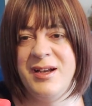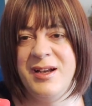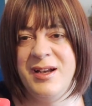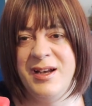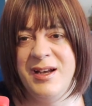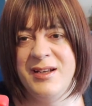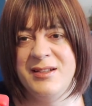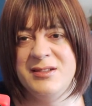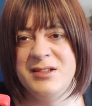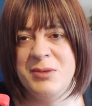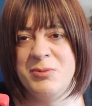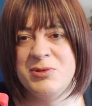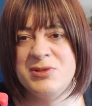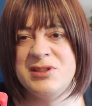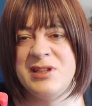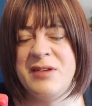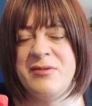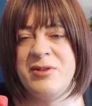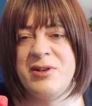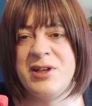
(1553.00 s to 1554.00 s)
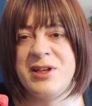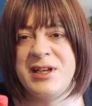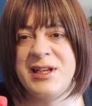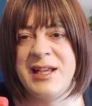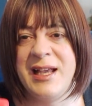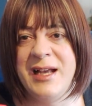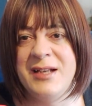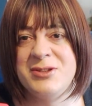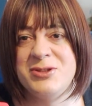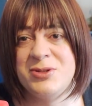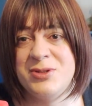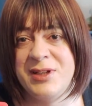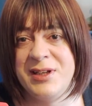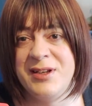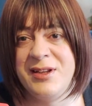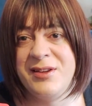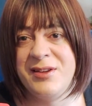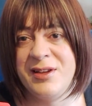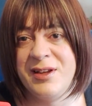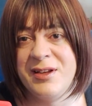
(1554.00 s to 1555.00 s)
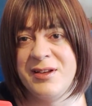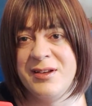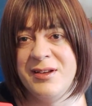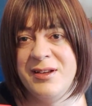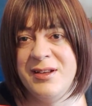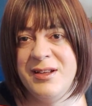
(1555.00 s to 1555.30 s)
and it was never going to catch on anything.